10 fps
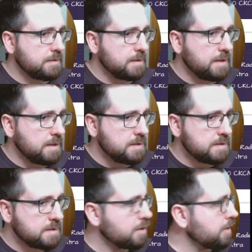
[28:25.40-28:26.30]

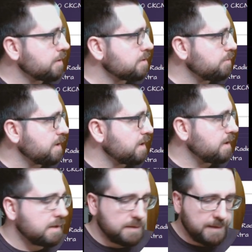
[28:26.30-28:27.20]
is going to
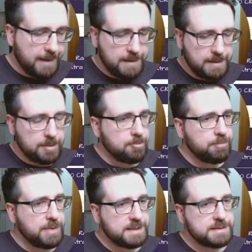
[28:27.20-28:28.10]
be 10
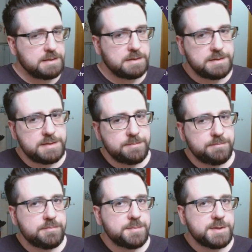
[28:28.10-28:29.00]
pixels.
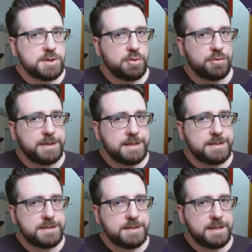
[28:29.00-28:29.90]
So
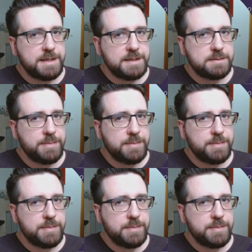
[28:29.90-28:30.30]
this is